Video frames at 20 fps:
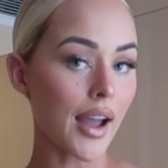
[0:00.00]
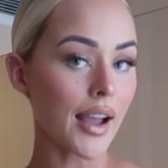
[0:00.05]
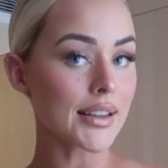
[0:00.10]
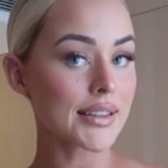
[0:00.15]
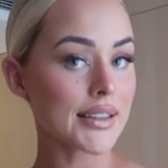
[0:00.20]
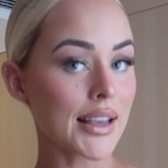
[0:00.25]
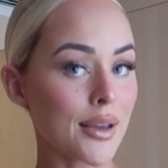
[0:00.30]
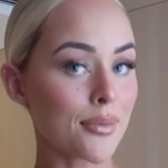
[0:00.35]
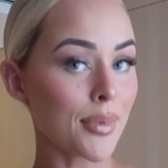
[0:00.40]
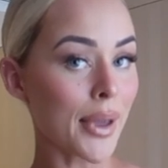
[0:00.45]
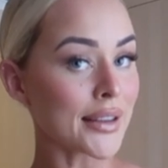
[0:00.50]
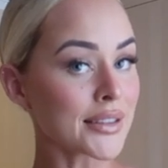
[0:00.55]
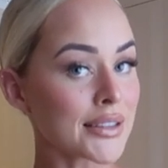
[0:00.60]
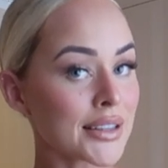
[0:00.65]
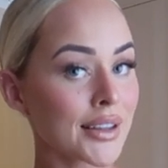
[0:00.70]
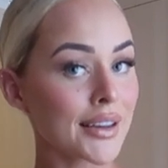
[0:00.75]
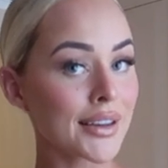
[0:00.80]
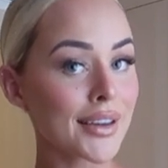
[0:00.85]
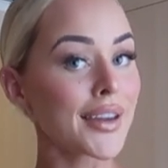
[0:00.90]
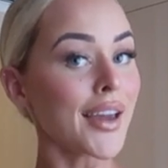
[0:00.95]
I say it
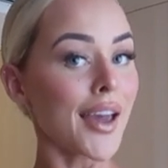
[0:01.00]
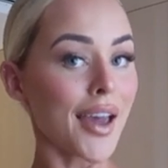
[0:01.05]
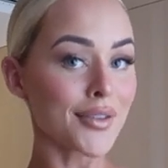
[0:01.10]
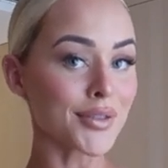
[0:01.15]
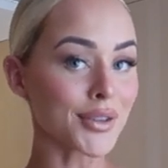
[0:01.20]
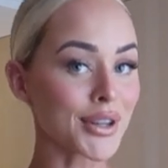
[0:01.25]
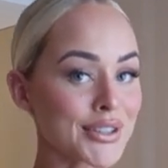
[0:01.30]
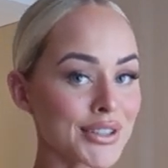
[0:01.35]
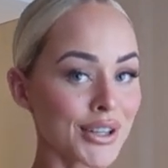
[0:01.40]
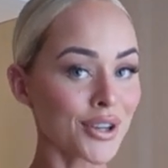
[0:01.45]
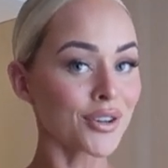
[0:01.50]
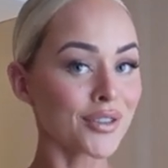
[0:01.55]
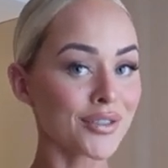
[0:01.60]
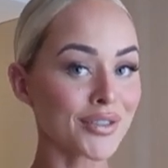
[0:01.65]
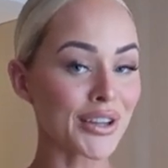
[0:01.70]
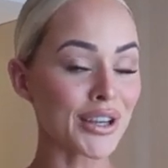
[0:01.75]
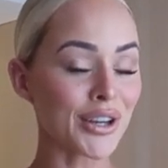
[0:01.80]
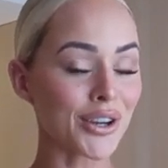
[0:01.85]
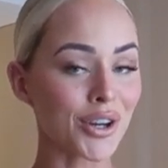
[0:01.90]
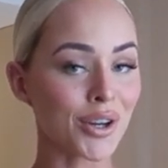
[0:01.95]
basically every single
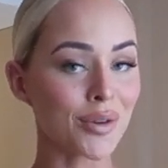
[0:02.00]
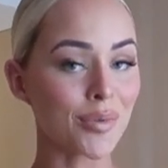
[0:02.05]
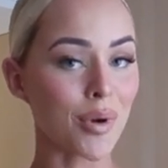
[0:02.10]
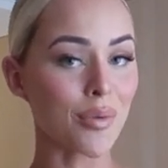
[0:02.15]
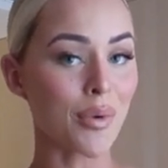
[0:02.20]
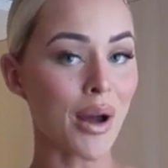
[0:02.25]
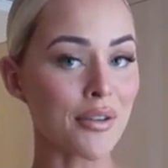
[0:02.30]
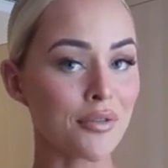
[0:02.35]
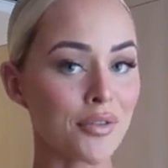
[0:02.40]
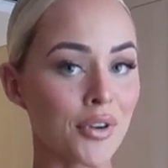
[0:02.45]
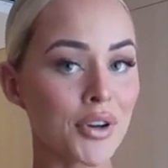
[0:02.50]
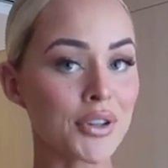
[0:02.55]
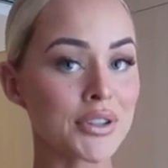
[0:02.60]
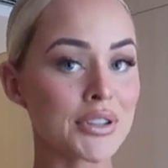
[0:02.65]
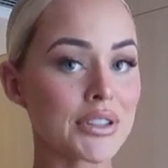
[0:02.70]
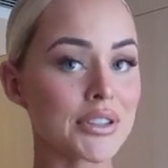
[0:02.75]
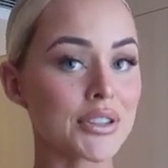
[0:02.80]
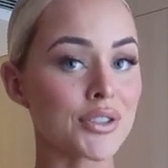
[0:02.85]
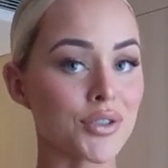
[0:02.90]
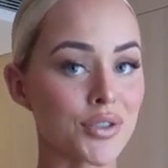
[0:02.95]
video, but White Fox
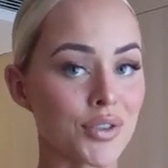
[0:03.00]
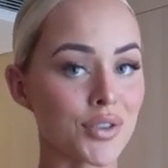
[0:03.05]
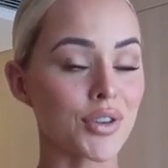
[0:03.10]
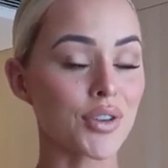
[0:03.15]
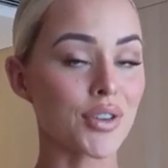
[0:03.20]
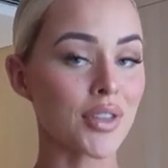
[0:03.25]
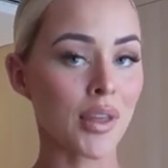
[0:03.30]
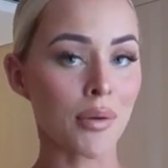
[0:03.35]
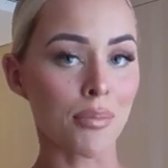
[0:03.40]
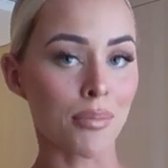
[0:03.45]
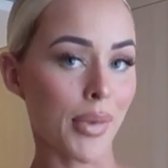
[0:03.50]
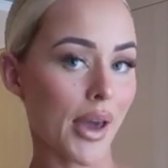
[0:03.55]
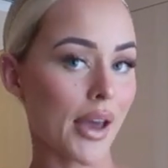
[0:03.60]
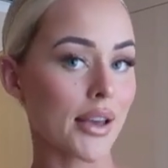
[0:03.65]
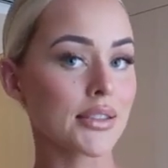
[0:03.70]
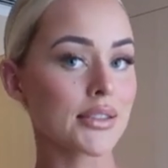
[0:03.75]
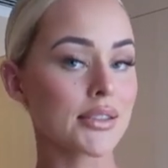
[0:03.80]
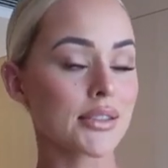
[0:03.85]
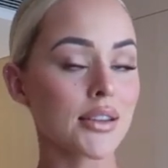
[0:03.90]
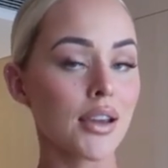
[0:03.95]
do the
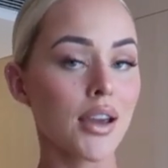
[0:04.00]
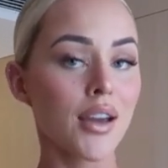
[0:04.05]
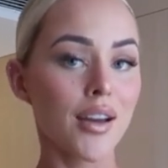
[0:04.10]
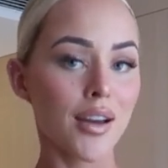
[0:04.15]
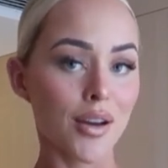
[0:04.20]
best